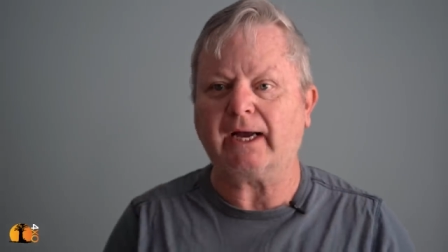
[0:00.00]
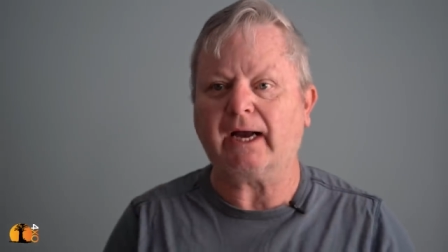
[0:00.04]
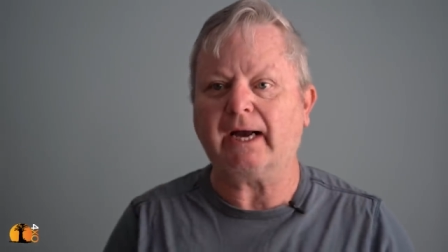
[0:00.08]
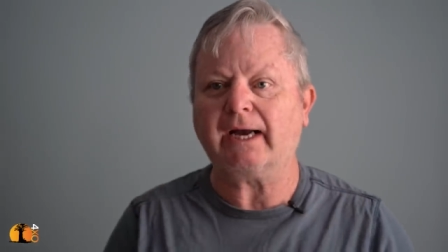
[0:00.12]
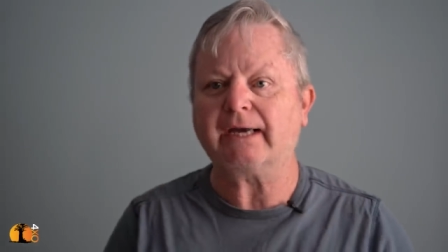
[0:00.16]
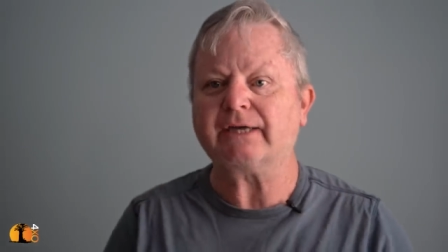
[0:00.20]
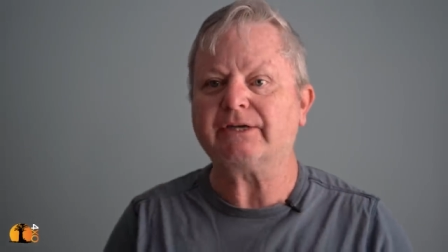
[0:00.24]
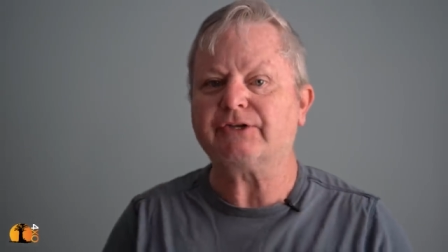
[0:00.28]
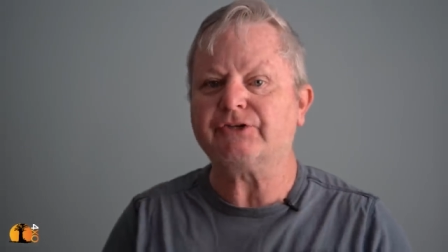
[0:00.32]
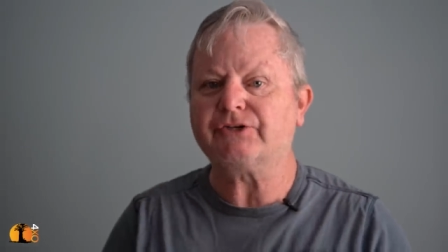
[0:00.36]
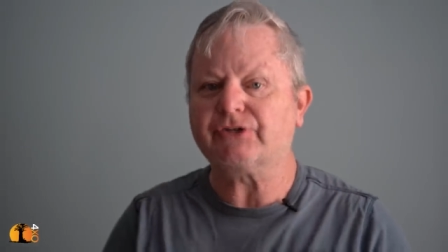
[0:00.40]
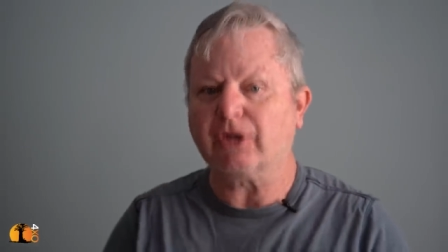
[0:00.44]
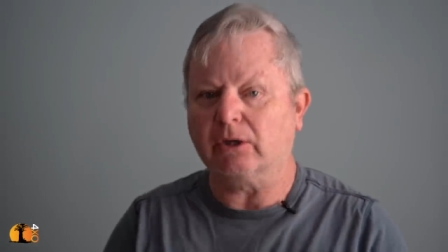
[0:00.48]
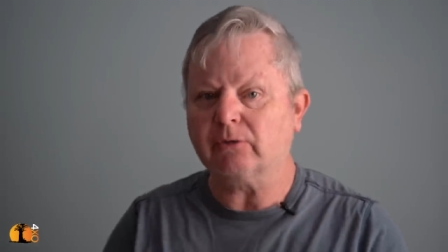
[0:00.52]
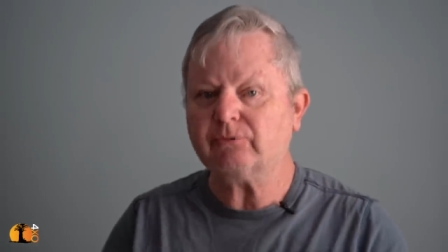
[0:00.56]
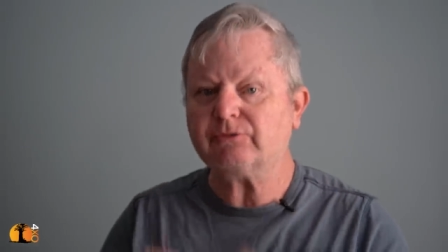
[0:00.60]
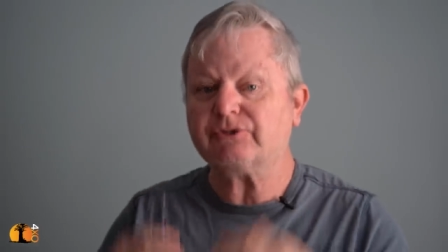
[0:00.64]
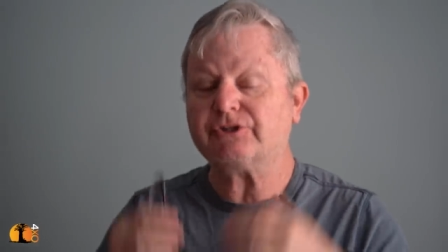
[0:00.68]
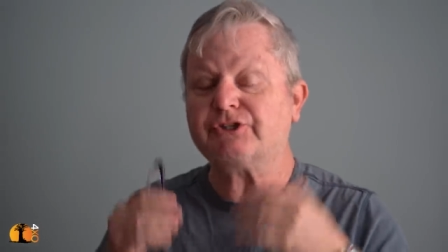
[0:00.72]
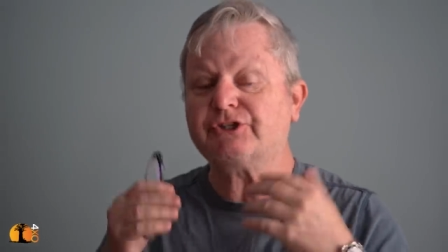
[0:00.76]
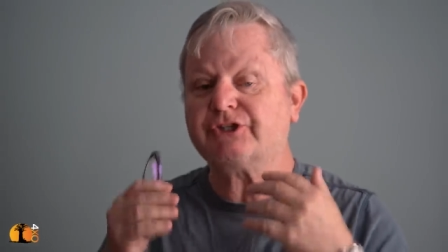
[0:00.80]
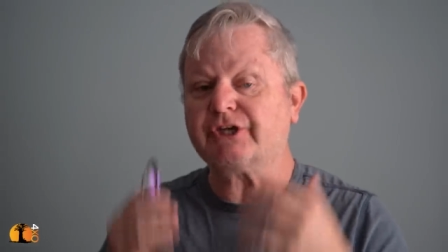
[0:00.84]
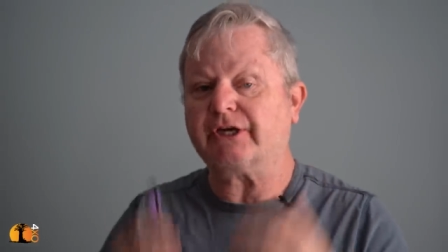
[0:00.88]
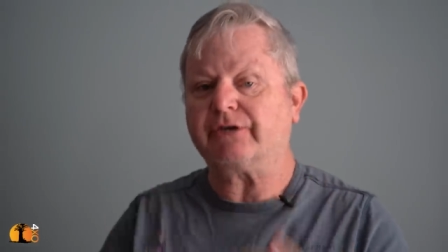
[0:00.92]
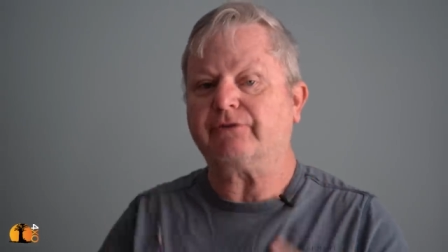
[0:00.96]
I don't
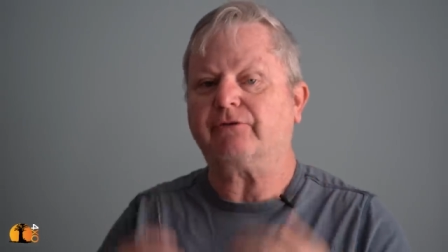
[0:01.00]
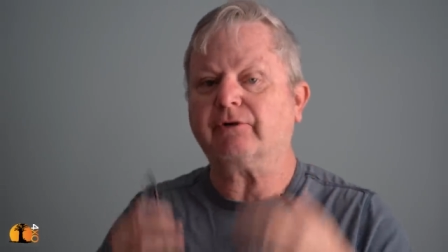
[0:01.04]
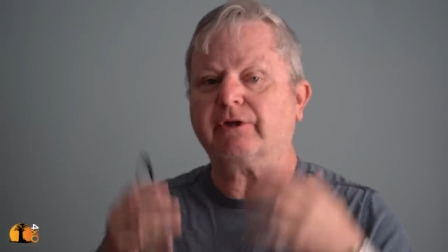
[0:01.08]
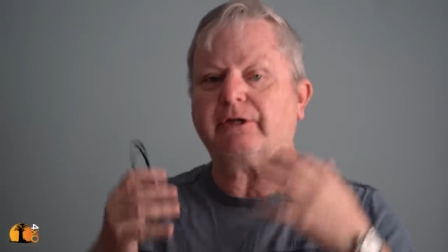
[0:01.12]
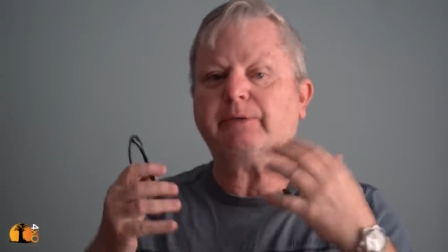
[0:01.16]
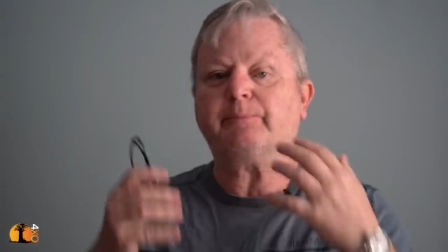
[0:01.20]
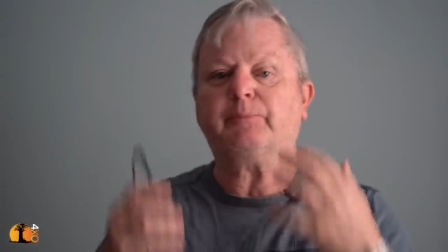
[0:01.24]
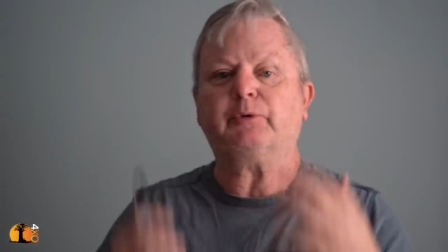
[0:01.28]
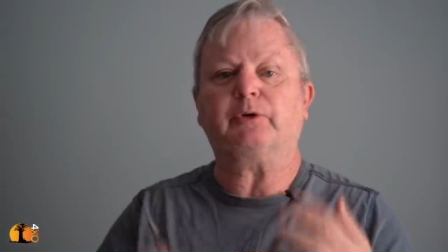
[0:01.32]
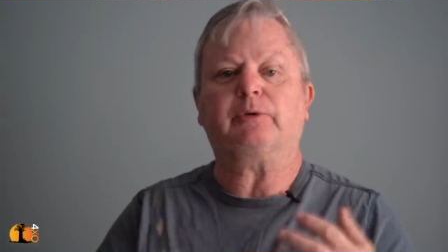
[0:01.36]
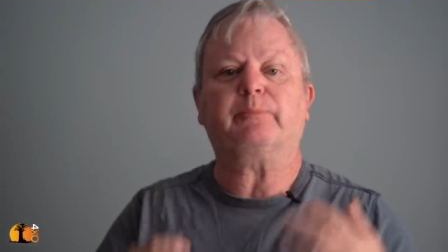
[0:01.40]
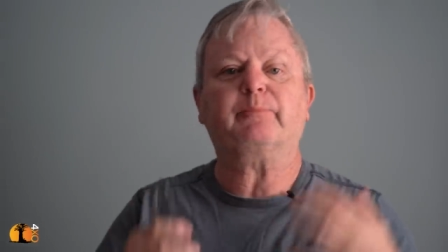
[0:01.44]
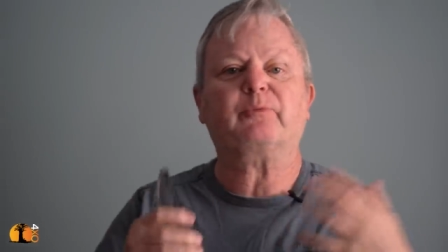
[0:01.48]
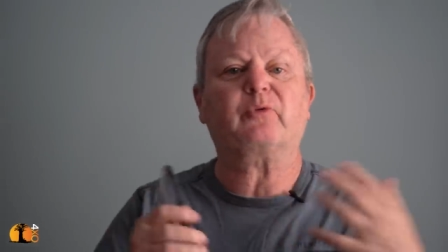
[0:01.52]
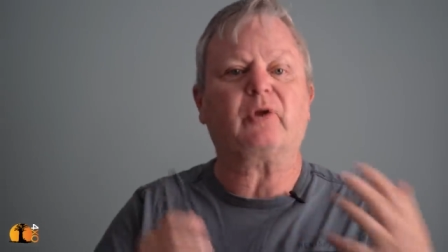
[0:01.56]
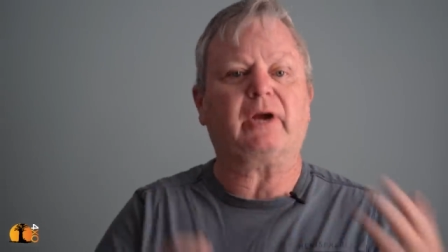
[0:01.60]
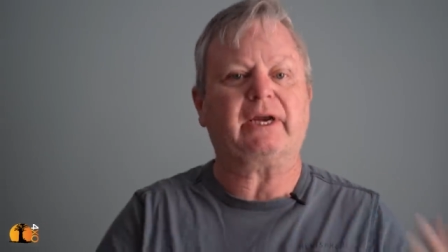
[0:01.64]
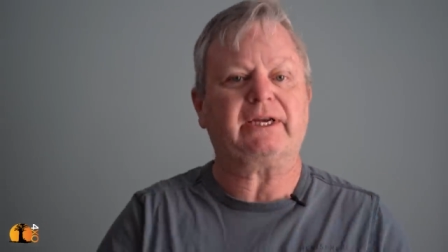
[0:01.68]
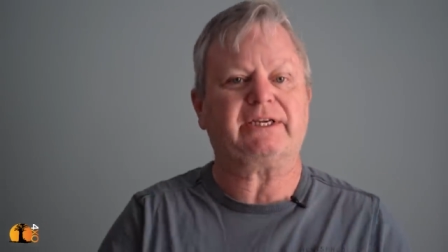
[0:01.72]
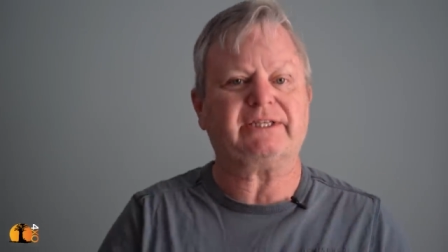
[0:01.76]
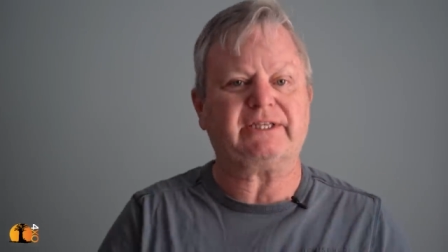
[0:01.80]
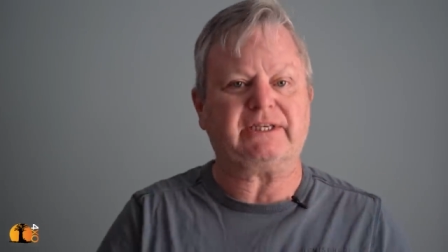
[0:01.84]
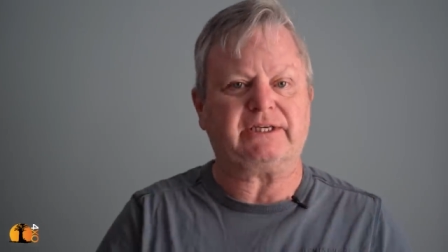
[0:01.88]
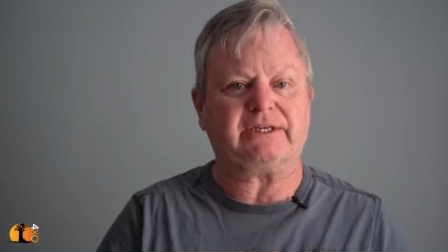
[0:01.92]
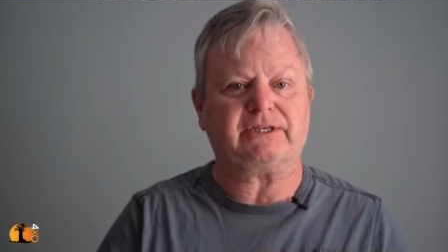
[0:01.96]
generally put
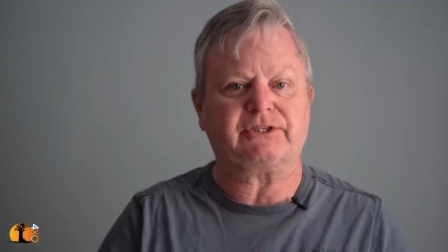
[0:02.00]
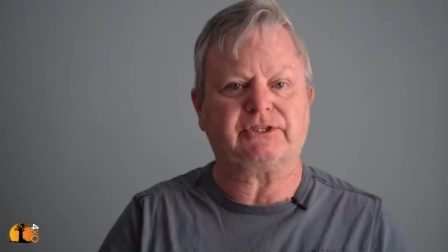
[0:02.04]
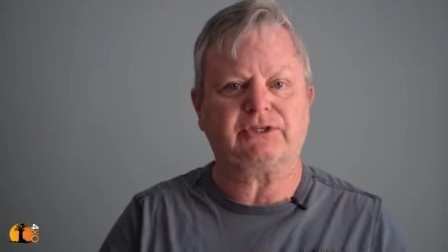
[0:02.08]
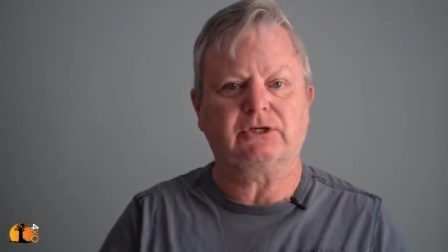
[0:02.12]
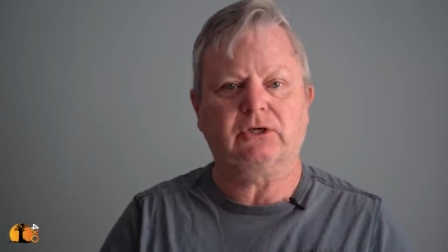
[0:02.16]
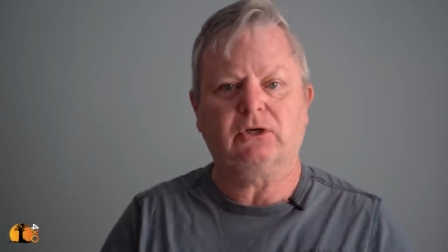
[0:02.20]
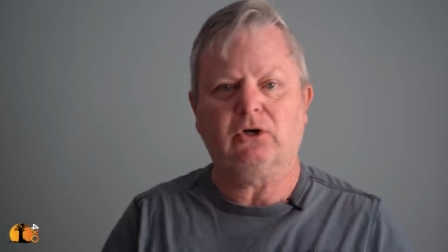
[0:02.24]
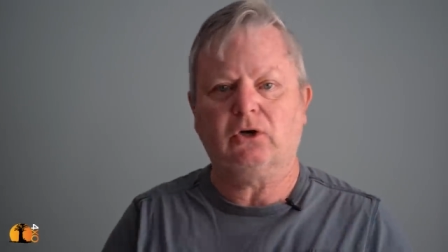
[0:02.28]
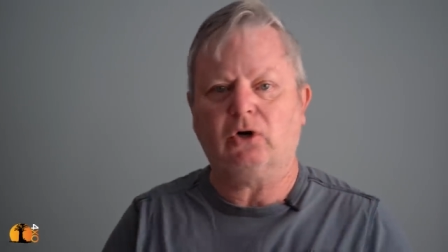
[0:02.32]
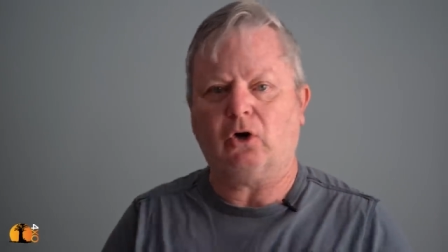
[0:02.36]
prices